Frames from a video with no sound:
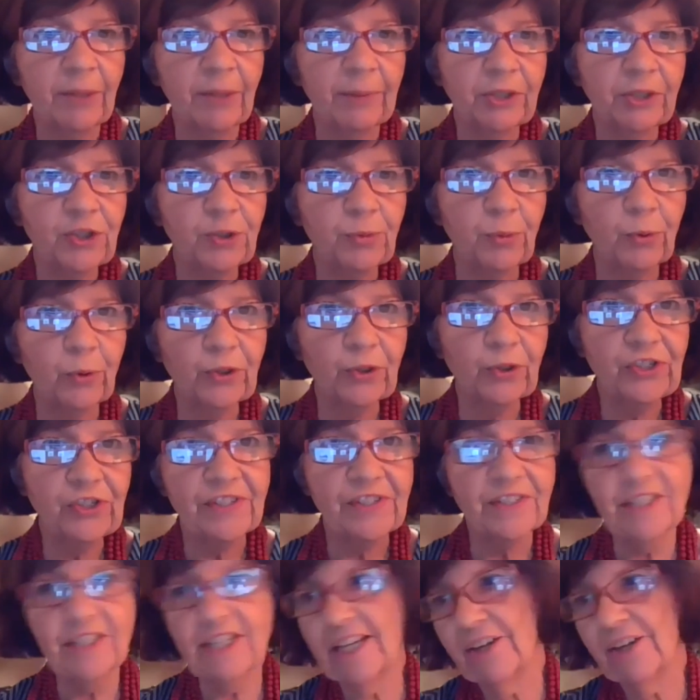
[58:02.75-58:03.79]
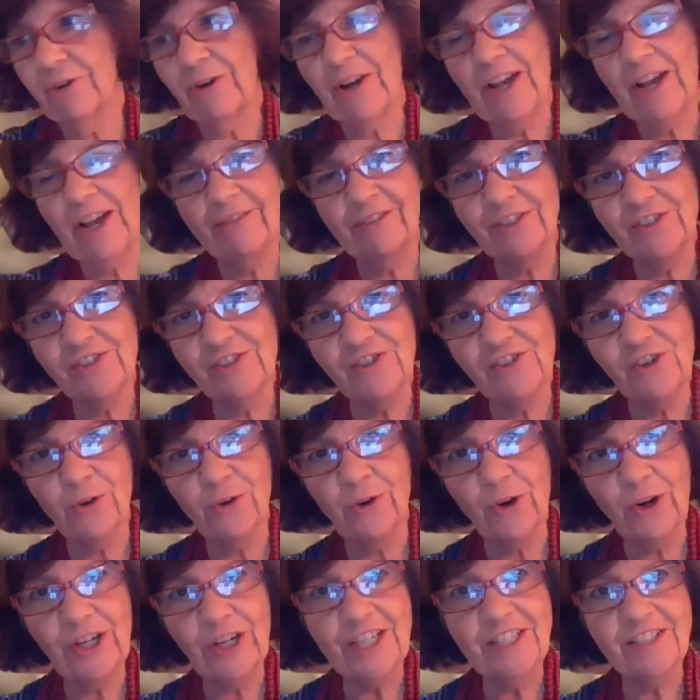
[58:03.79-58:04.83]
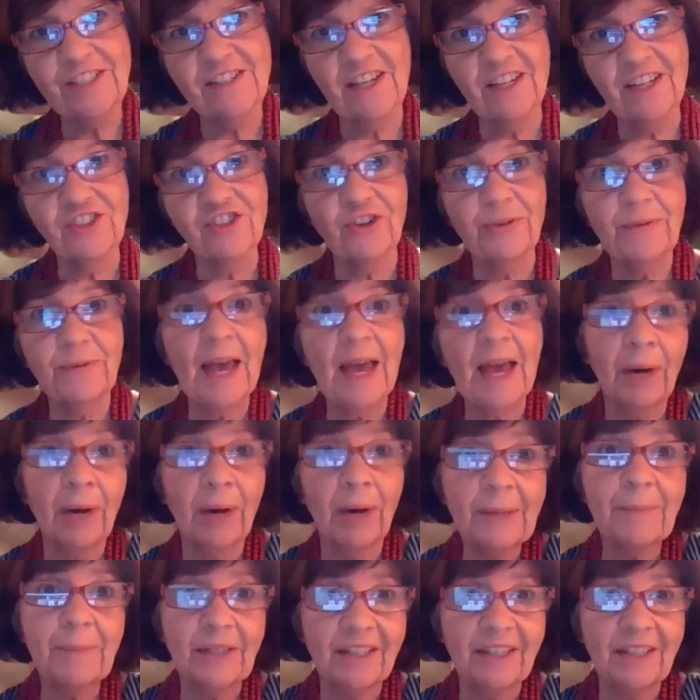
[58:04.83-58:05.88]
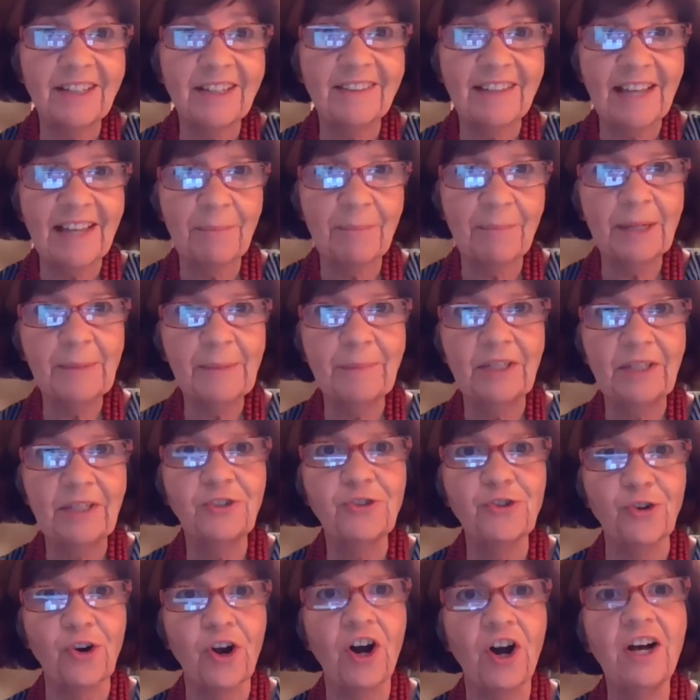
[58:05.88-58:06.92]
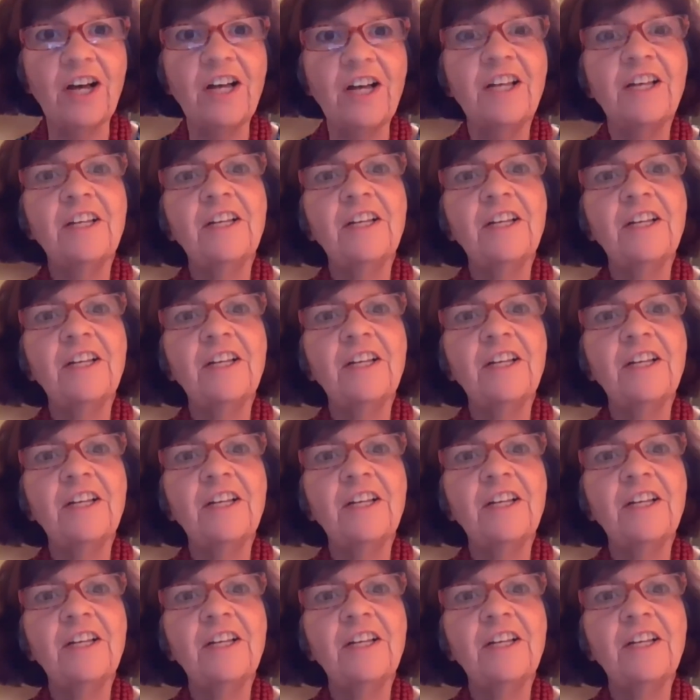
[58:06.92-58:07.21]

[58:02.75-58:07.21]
a bunch of porches in town or having stone architecture. That might be it. That might be a draw.